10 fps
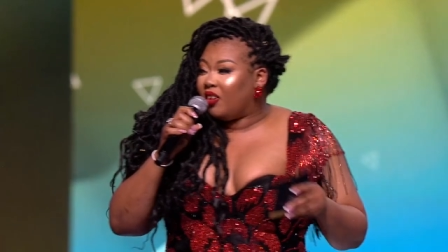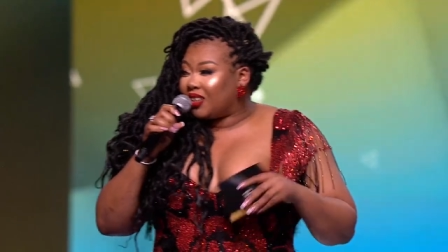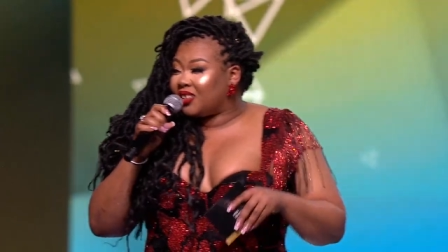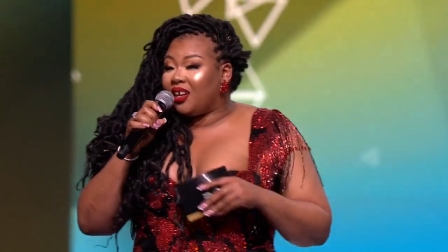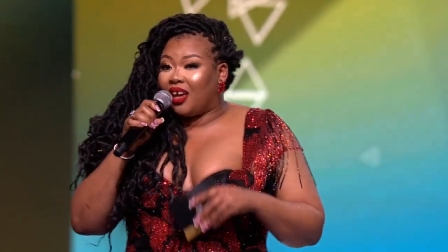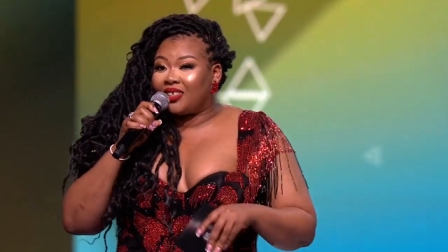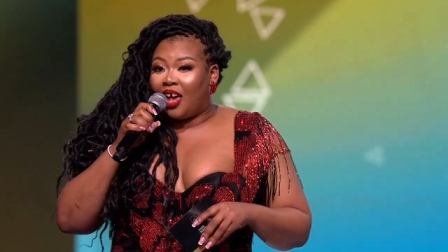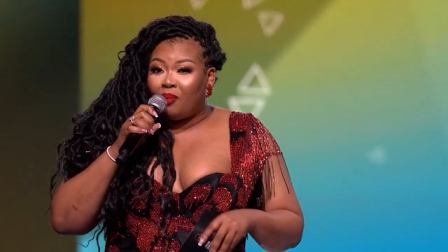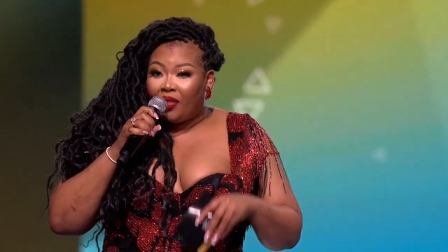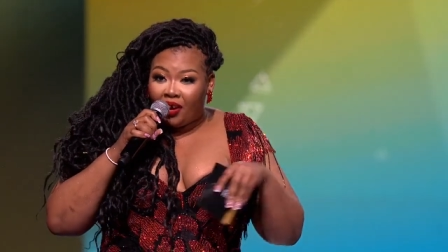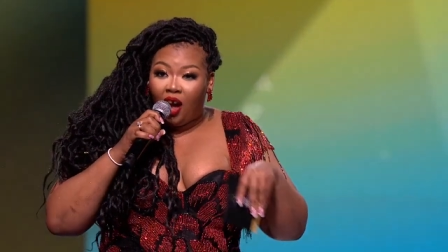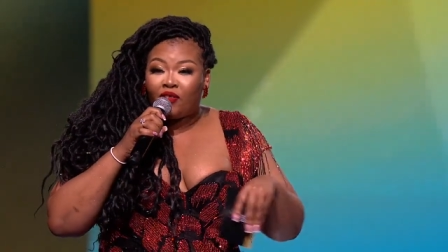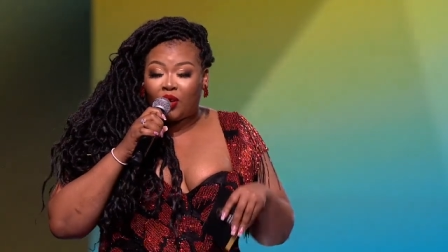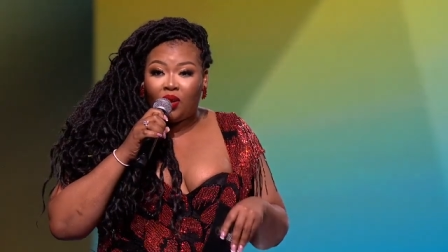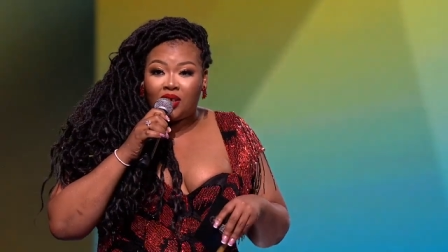written an exam and then
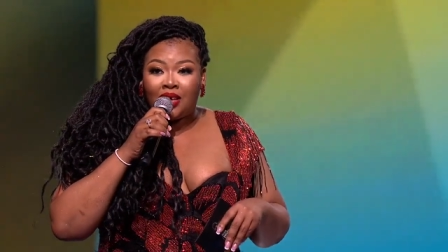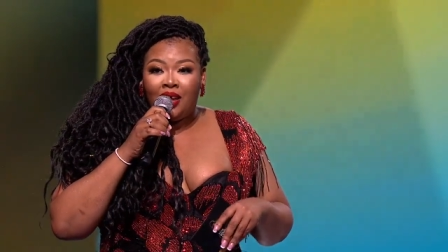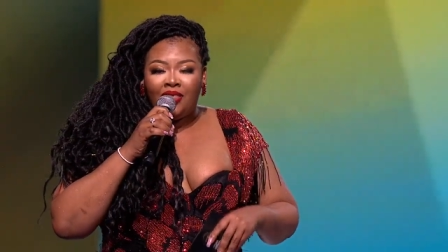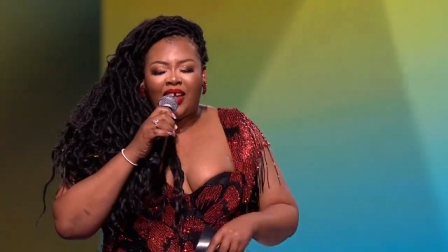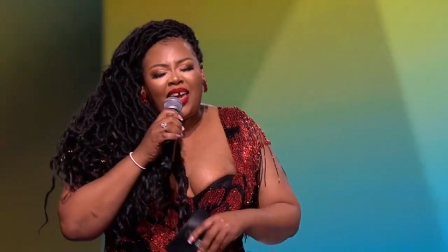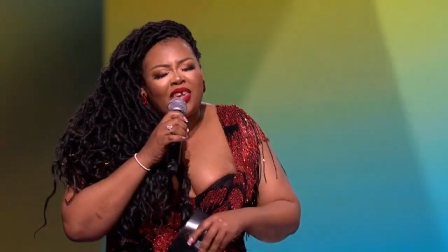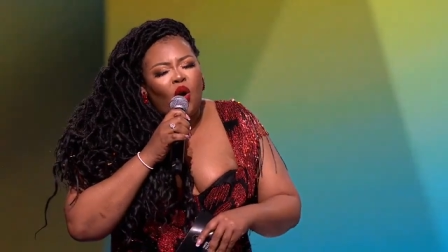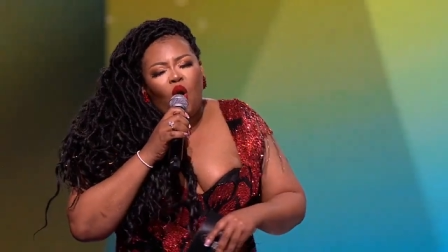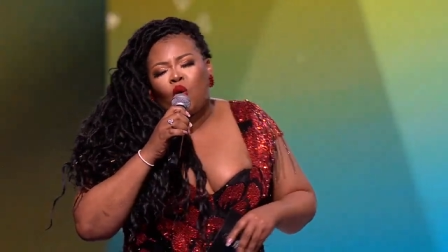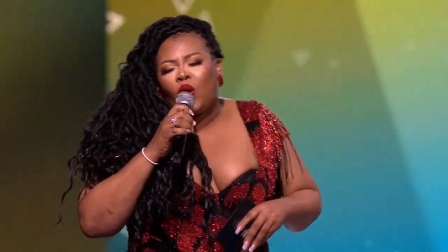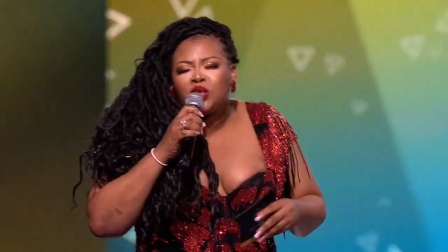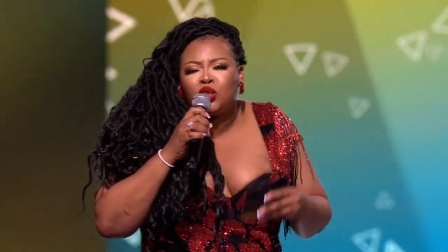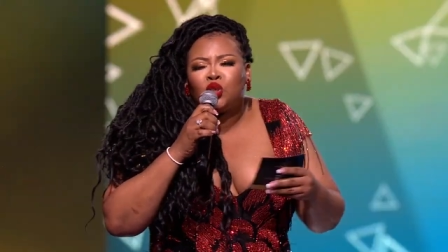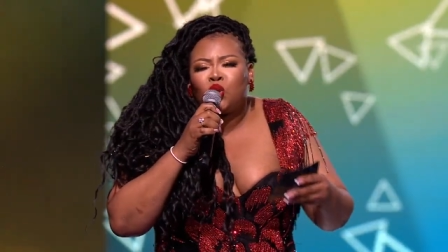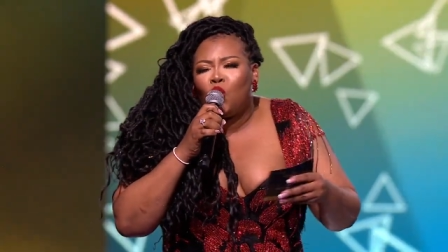afterwards they're like, yo,
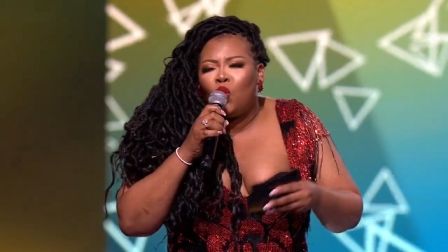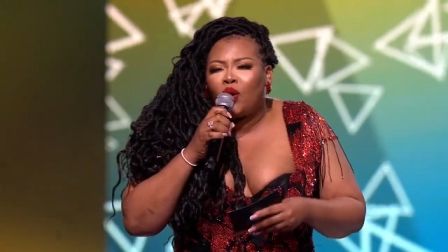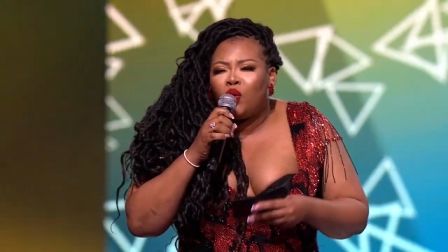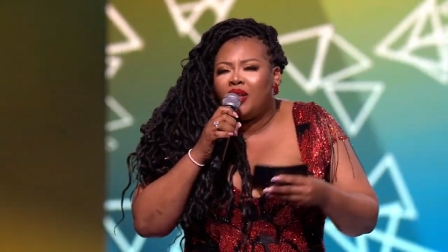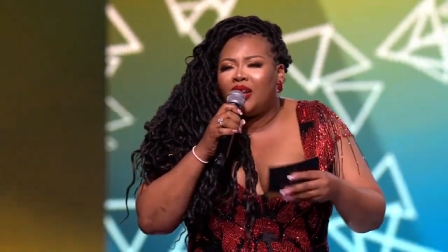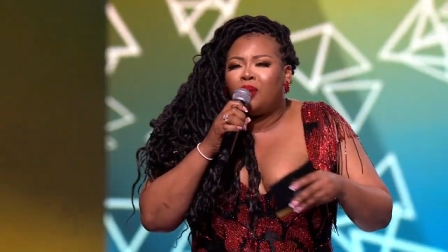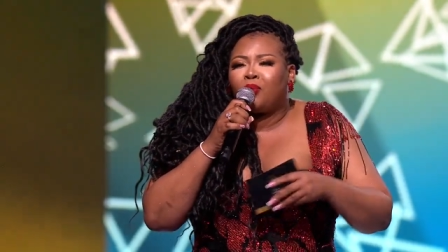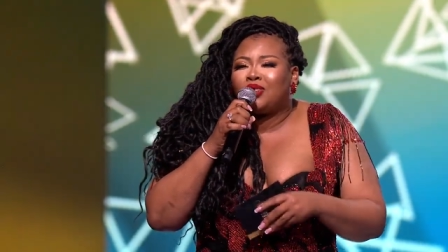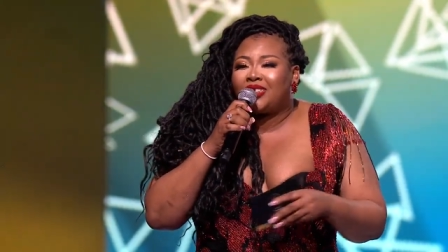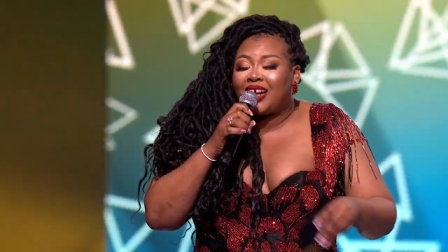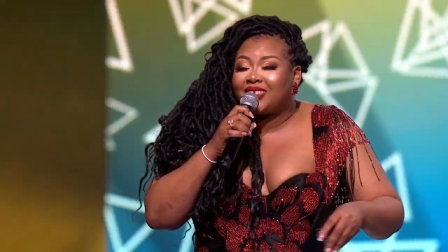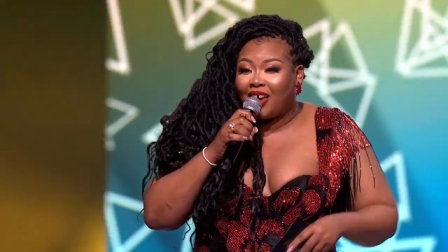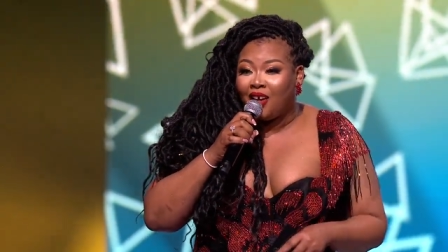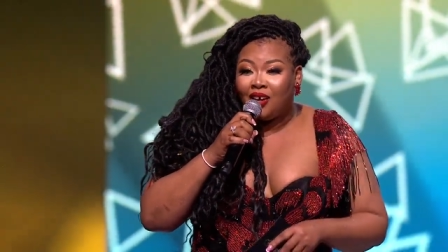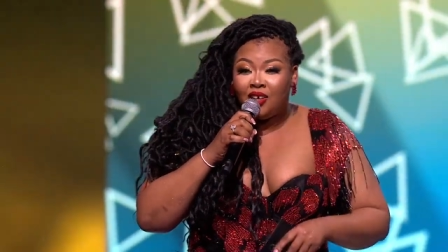question two, when you needed a
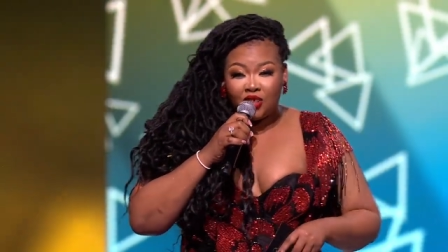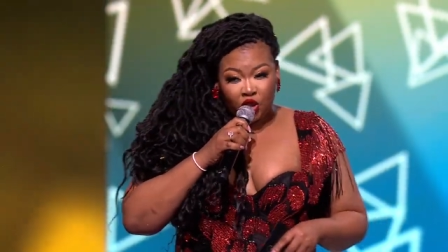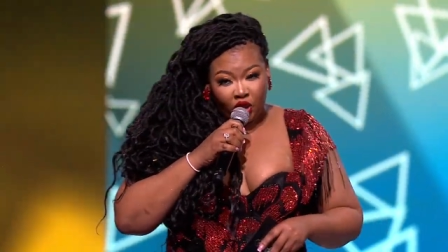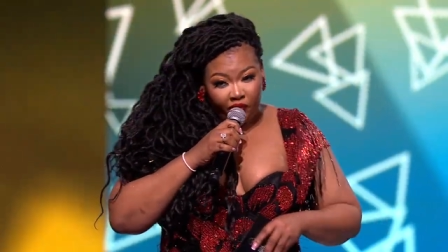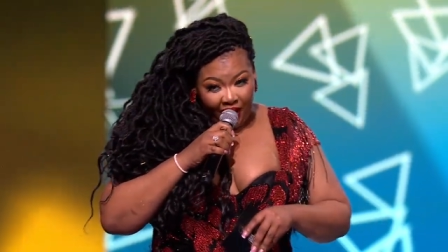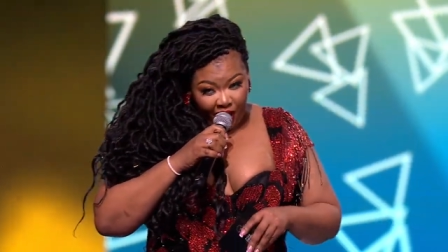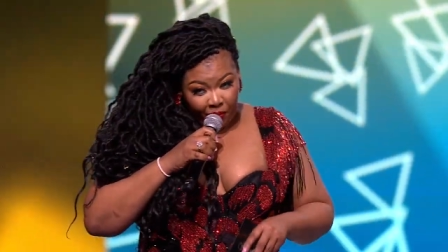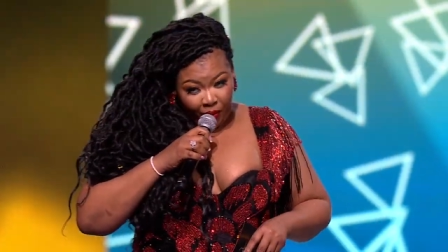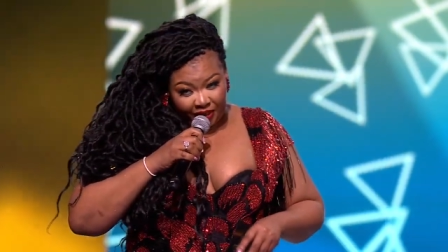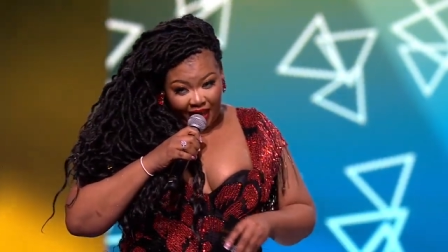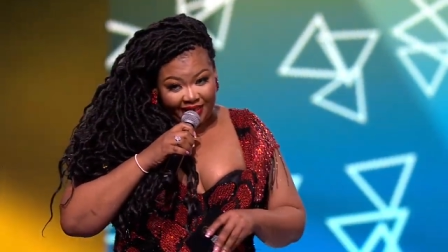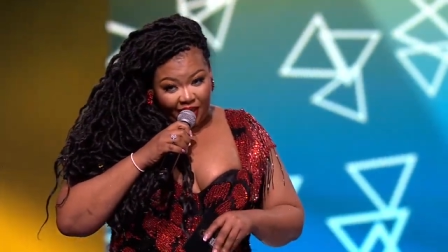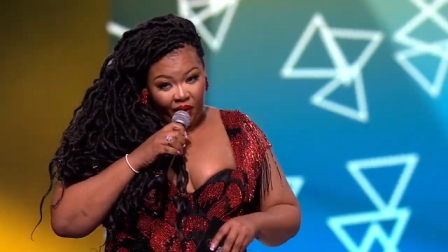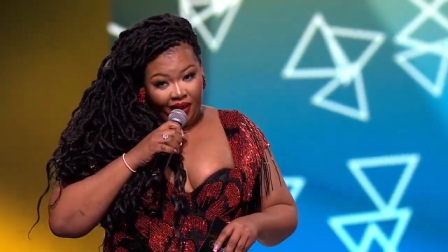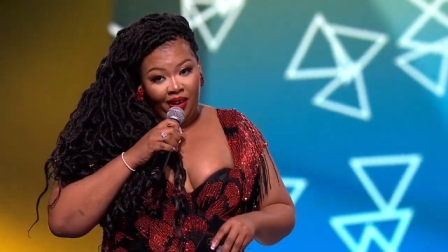protractor, did you even have a
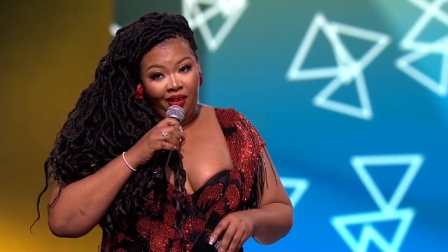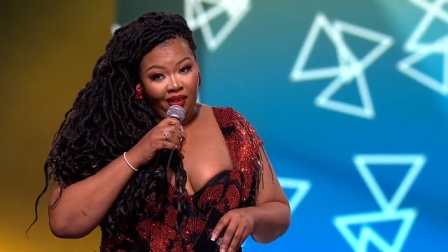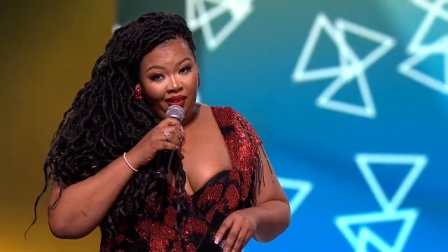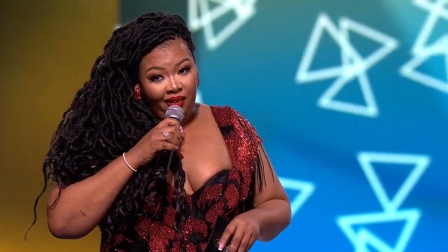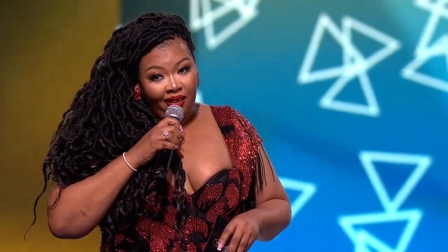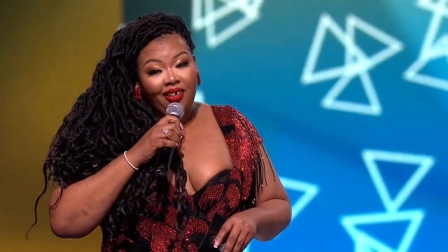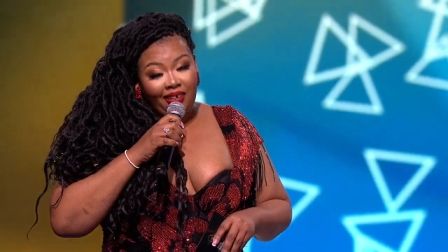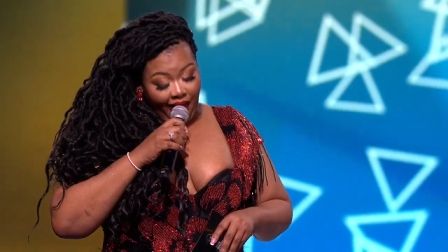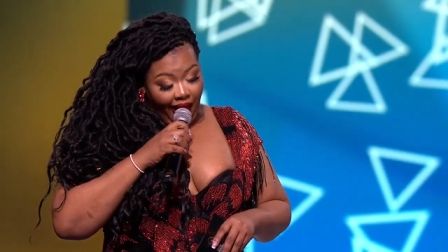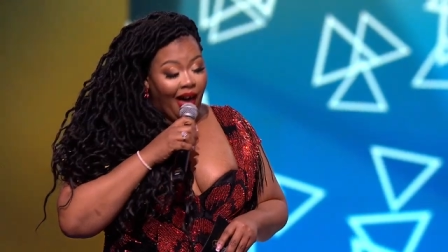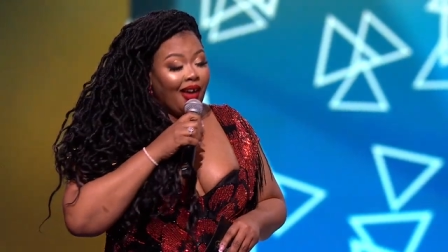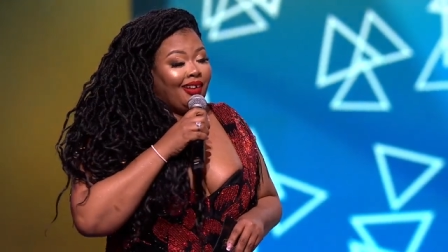protractor when? Yeah,